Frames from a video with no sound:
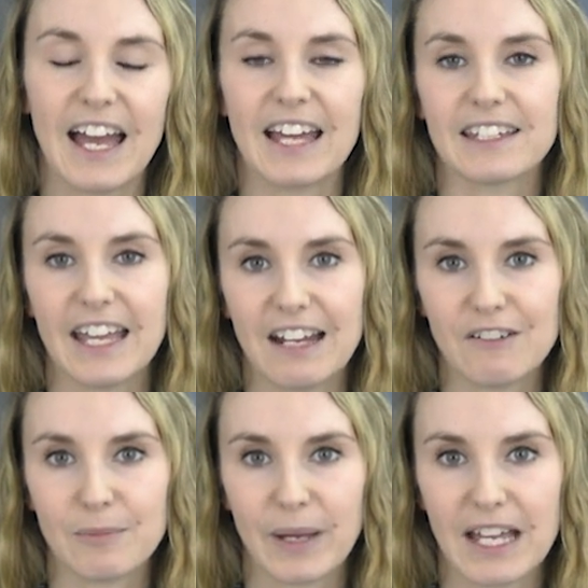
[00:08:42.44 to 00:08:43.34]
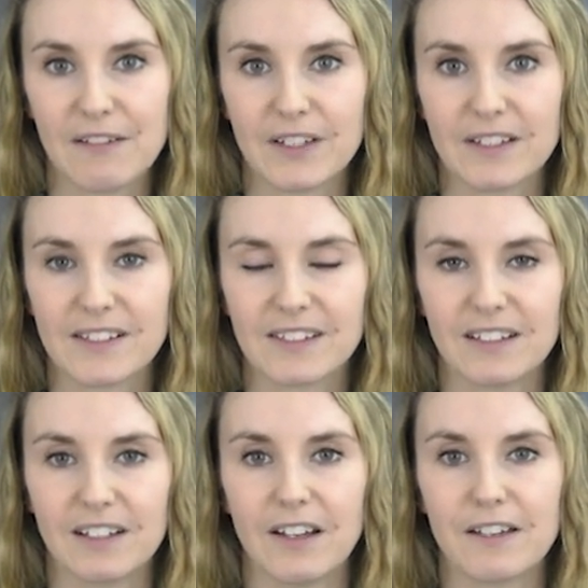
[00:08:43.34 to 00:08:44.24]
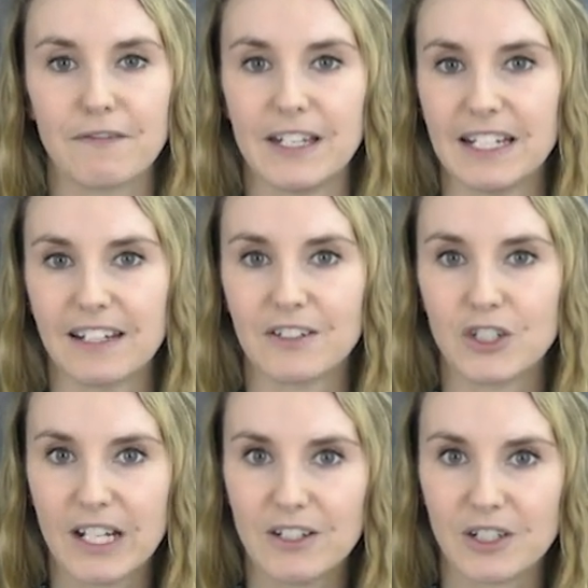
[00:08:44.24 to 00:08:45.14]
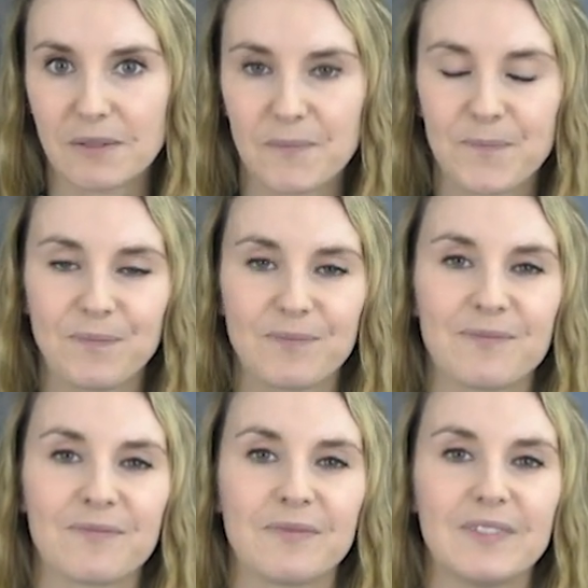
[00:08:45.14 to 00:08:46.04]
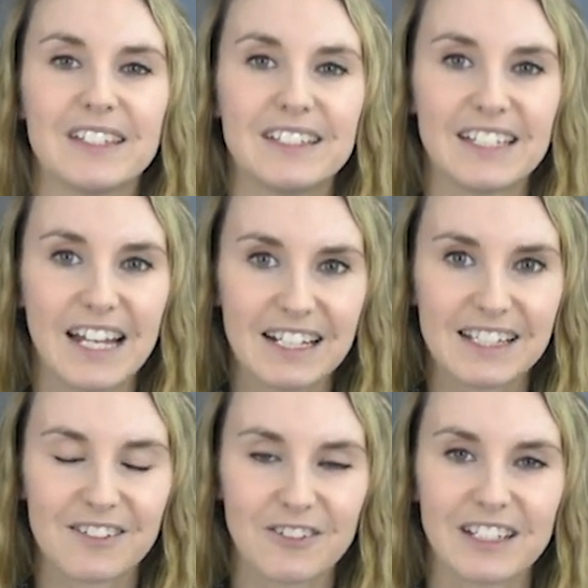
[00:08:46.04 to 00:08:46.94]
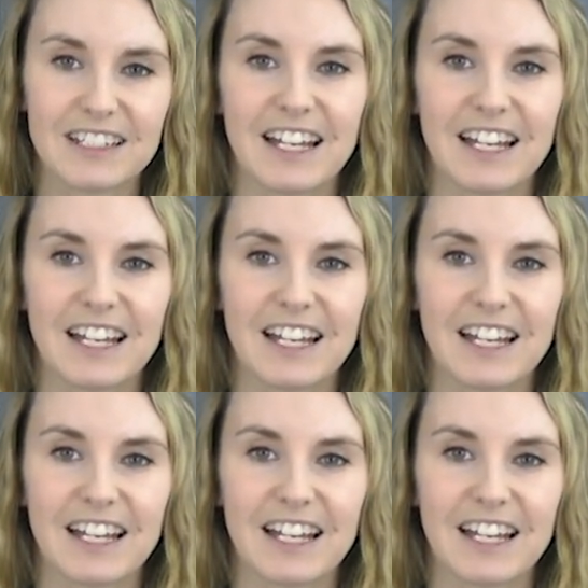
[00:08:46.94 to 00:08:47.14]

and caring behaviors like feeding and changing. Dads, on the other